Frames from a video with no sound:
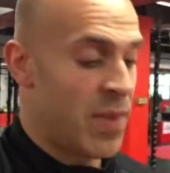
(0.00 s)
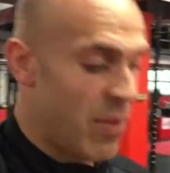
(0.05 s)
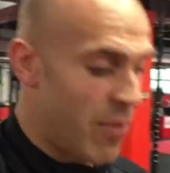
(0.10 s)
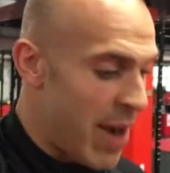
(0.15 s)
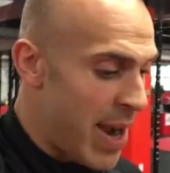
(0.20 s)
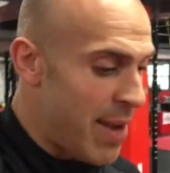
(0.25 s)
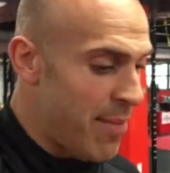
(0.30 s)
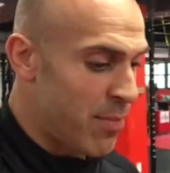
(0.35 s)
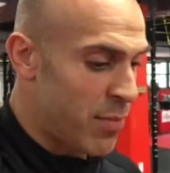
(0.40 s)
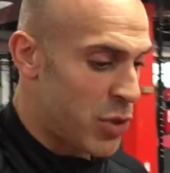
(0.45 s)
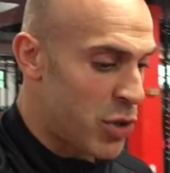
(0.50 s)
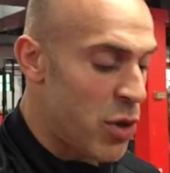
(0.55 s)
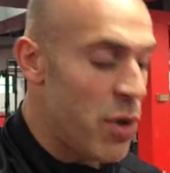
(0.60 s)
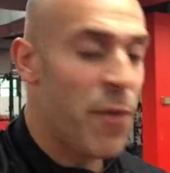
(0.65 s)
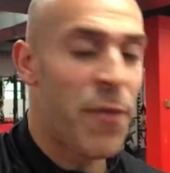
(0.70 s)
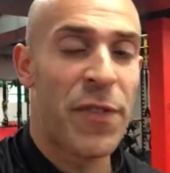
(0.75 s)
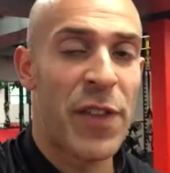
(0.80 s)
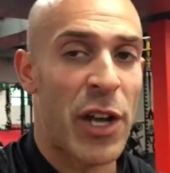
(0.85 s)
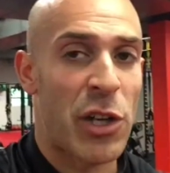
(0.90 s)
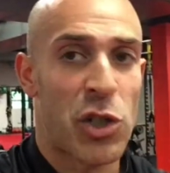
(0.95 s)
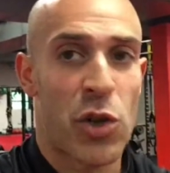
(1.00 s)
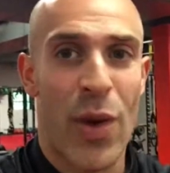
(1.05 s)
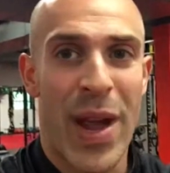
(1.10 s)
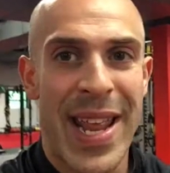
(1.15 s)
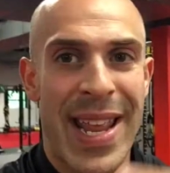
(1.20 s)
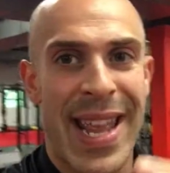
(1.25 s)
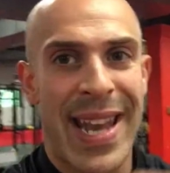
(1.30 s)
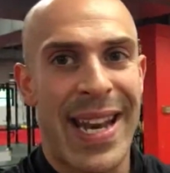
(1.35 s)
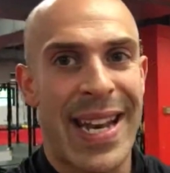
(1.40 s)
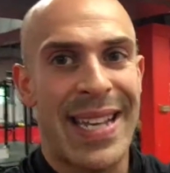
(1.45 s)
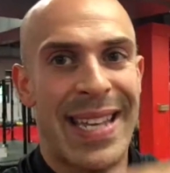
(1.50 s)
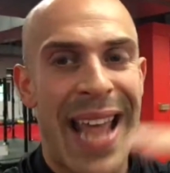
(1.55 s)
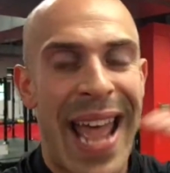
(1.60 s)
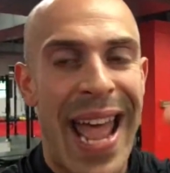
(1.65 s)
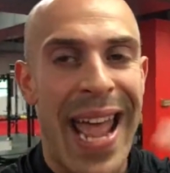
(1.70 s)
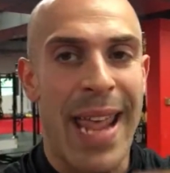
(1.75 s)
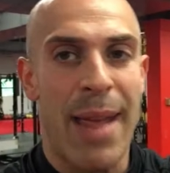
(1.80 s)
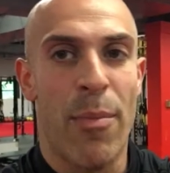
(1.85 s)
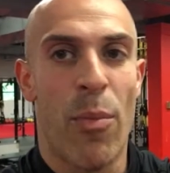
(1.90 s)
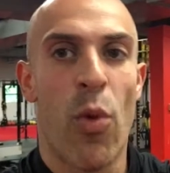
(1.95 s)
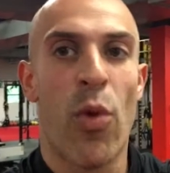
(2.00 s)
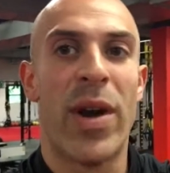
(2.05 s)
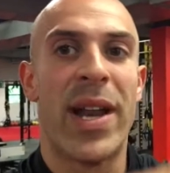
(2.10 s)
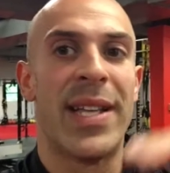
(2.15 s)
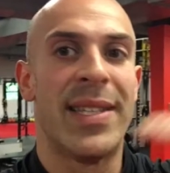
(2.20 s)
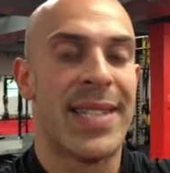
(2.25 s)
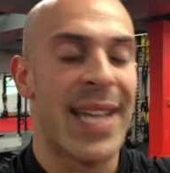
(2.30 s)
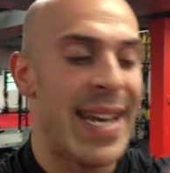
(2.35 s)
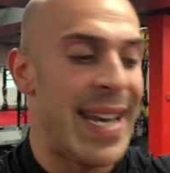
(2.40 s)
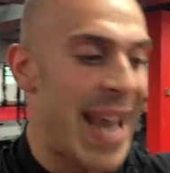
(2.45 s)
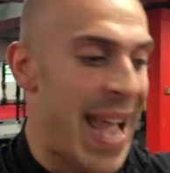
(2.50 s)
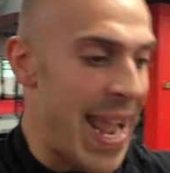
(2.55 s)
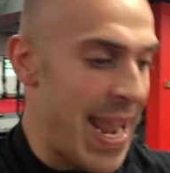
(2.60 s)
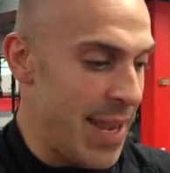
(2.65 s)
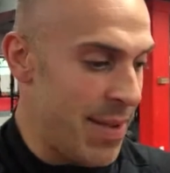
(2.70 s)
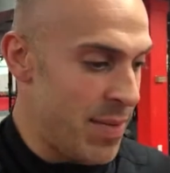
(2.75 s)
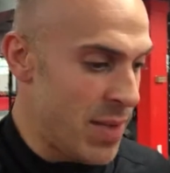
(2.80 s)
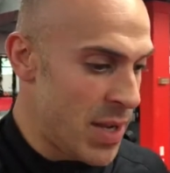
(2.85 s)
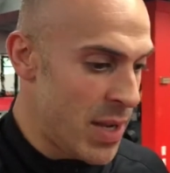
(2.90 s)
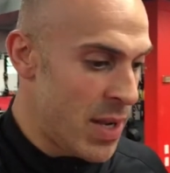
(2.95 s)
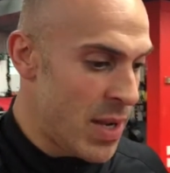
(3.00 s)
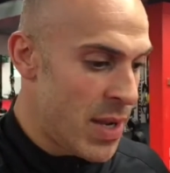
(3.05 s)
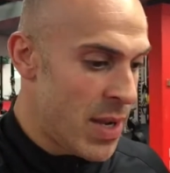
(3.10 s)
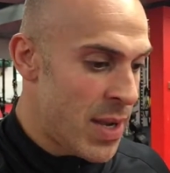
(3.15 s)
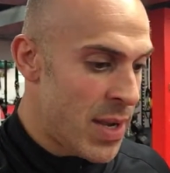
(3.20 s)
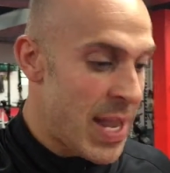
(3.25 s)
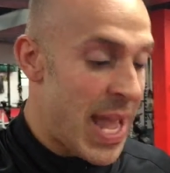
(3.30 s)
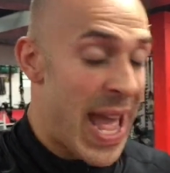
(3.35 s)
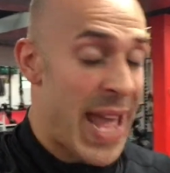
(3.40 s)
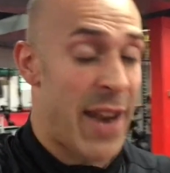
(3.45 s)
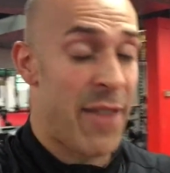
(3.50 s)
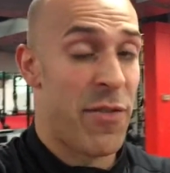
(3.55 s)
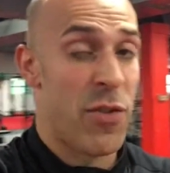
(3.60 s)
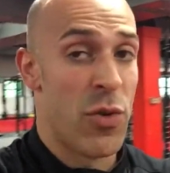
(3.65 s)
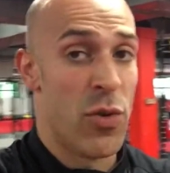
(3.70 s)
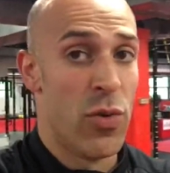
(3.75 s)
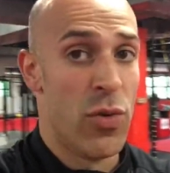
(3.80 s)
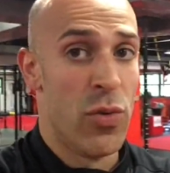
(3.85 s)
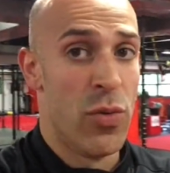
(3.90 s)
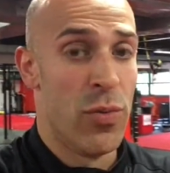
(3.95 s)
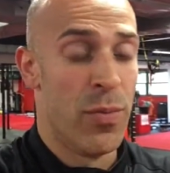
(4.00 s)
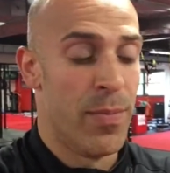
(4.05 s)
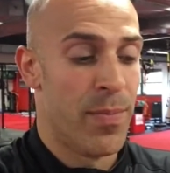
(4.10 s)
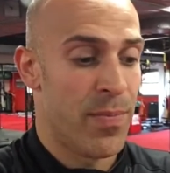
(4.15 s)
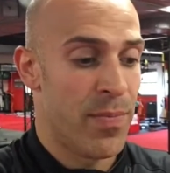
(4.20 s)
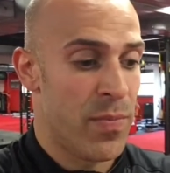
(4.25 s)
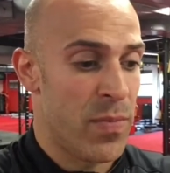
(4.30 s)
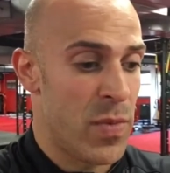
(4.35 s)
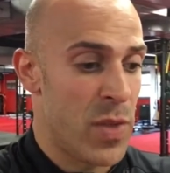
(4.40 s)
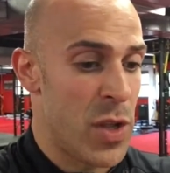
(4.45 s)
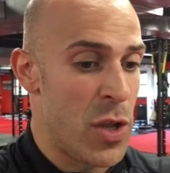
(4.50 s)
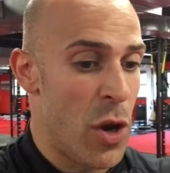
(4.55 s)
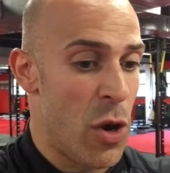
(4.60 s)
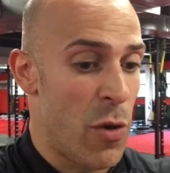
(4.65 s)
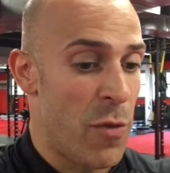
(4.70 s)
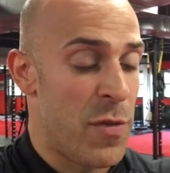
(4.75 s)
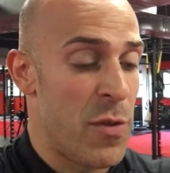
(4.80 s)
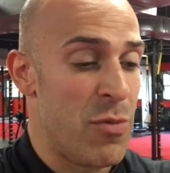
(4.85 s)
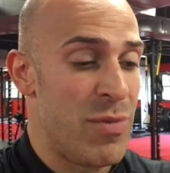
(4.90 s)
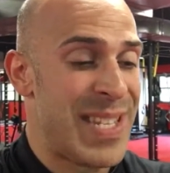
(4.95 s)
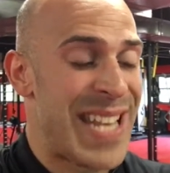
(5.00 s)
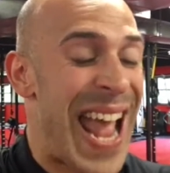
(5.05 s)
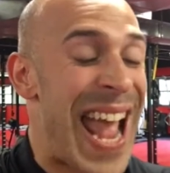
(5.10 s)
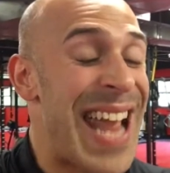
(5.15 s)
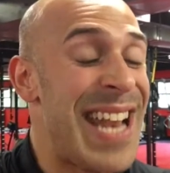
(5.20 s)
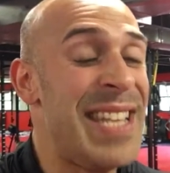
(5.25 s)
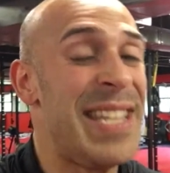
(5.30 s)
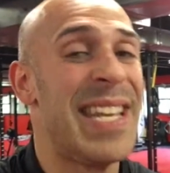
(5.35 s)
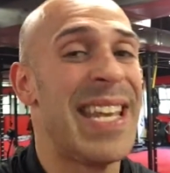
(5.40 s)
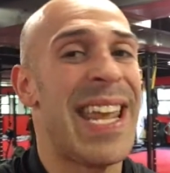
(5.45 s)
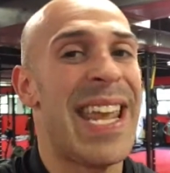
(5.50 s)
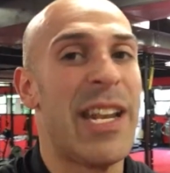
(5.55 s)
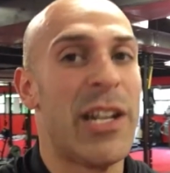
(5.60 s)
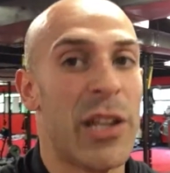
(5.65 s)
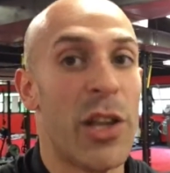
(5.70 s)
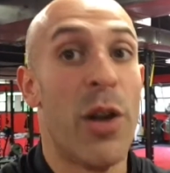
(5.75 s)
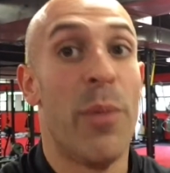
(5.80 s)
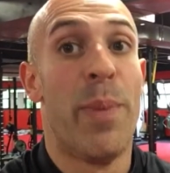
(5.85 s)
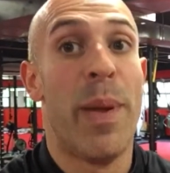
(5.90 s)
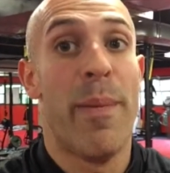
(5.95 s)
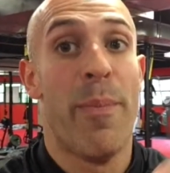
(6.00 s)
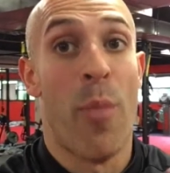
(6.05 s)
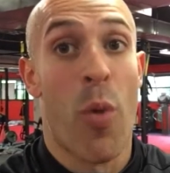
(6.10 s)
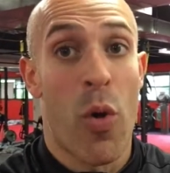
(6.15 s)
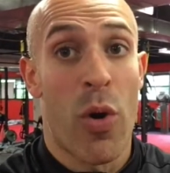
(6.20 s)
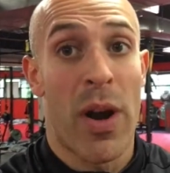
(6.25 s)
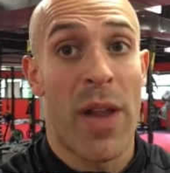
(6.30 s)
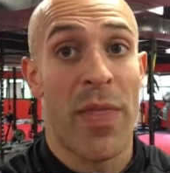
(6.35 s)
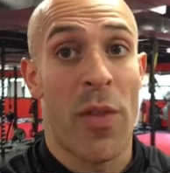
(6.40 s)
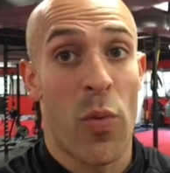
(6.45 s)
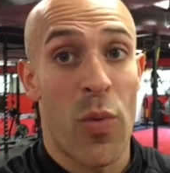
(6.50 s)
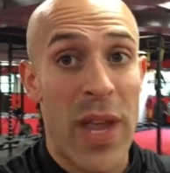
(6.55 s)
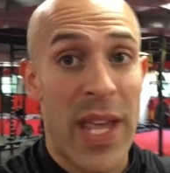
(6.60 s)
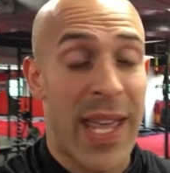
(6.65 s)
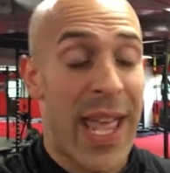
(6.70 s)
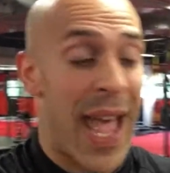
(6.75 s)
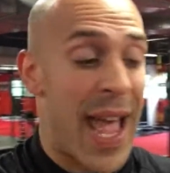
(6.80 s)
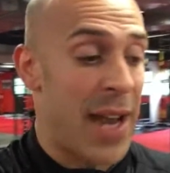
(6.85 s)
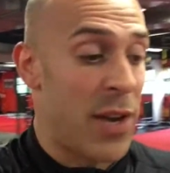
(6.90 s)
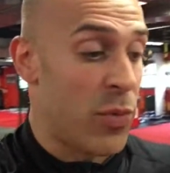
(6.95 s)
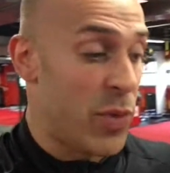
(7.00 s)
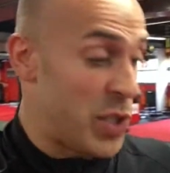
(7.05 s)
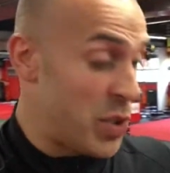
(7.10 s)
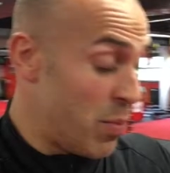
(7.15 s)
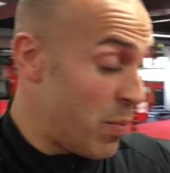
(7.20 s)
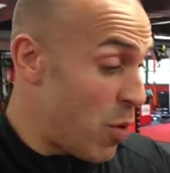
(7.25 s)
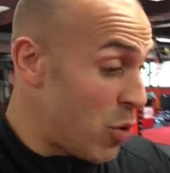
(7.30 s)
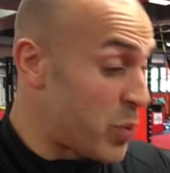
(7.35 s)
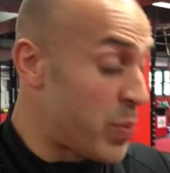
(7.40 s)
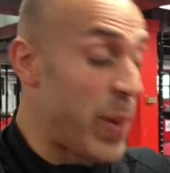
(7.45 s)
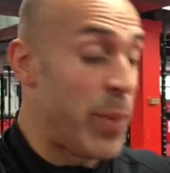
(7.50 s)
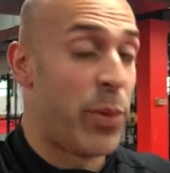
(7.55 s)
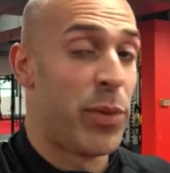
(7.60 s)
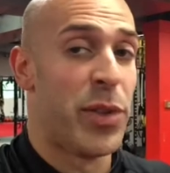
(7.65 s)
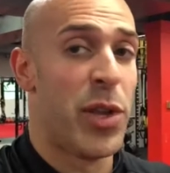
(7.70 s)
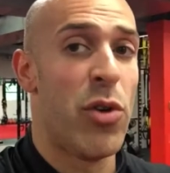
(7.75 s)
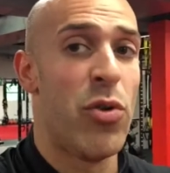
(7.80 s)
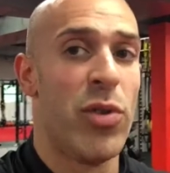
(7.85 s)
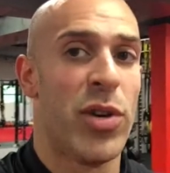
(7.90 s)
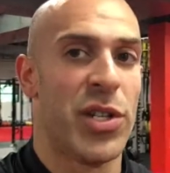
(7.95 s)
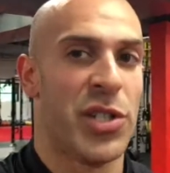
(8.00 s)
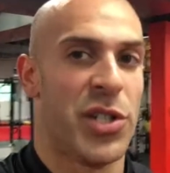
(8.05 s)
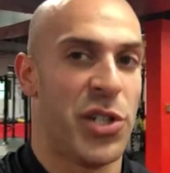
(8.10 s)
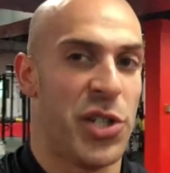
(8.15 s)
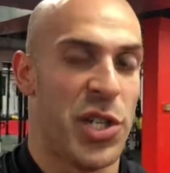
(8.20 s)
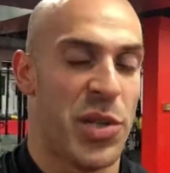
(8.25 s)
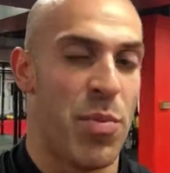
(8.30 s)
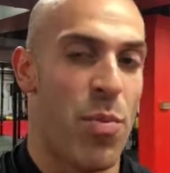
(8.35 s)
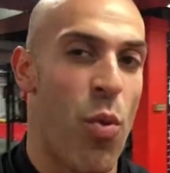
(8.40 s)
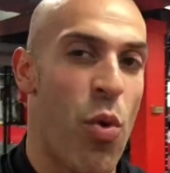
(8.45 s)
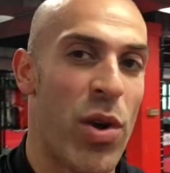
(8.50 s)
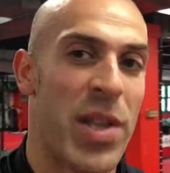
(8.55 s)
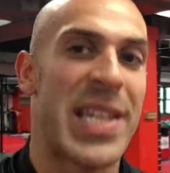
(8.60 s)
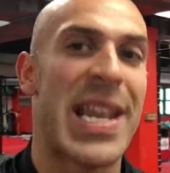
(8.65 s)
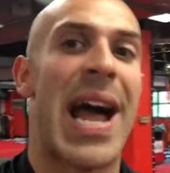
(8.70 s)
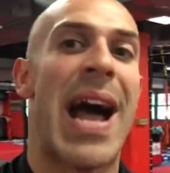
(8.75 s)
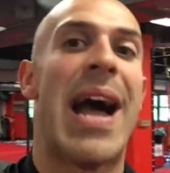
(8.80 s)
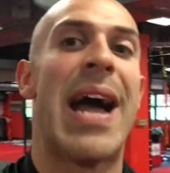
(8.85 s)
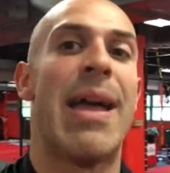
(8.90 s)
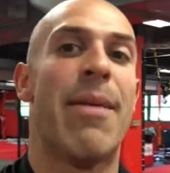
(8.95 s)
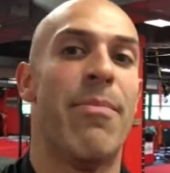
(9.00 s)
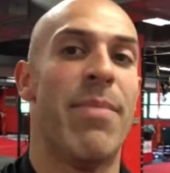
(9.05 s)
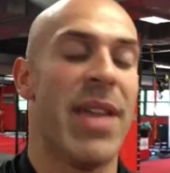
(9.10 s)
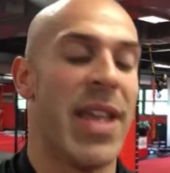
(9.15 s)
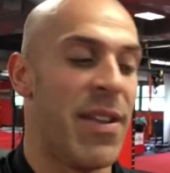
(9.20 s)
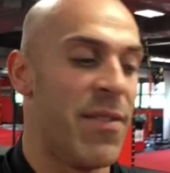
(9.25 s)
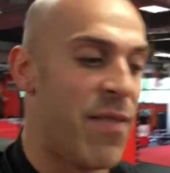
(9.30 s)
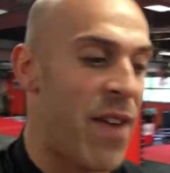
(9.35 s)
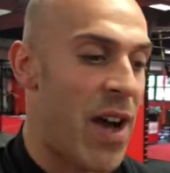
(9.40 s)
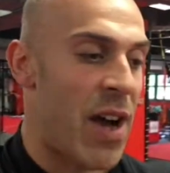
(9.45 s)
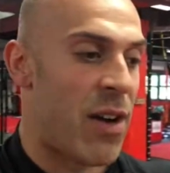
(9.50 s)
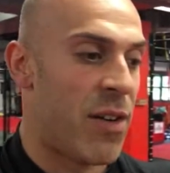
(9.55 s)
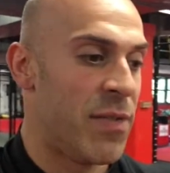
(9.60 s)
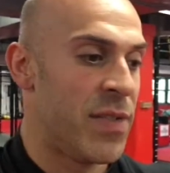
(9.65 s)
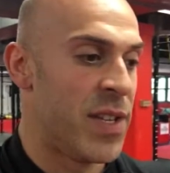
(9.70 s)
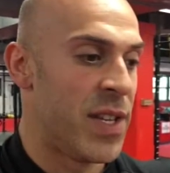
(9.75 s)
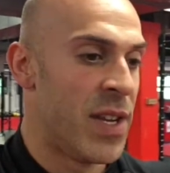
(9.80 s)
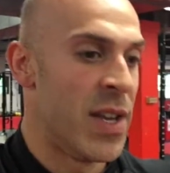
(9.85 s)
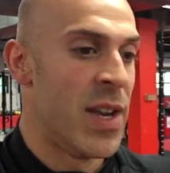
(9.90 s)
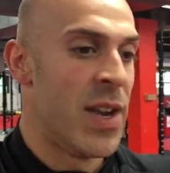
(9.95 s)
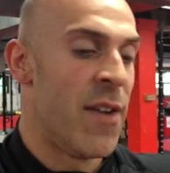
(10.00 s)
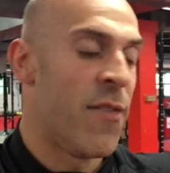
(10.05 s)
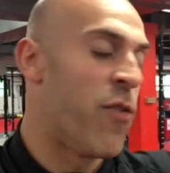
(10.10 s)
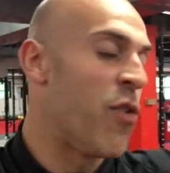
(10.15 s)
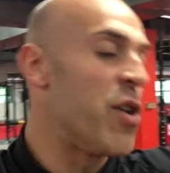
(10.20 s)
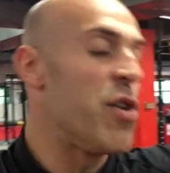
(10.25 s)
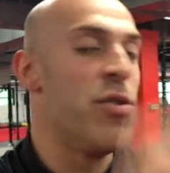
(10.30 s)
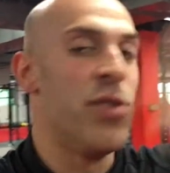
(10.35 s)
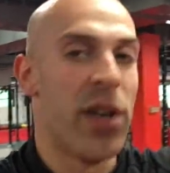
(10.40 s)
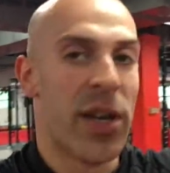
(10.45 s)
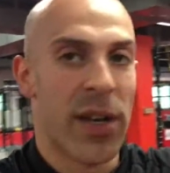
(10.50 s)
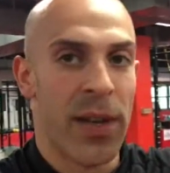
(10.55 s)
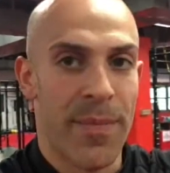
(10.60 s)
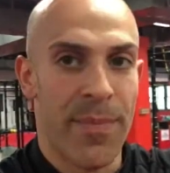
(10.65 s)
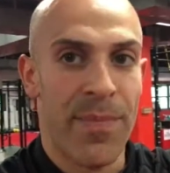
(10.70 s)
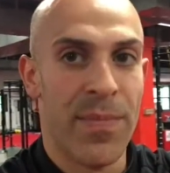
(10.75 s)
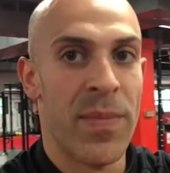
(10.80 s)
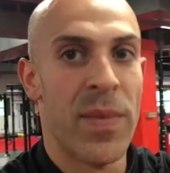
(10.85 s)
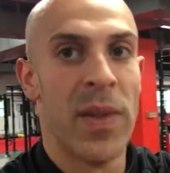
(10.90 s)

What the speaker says: right? So you'll fluctuate in a day, morning to night. And if you tend to eat a little bit more on the weekend, which most people do because there's just more time involved for you to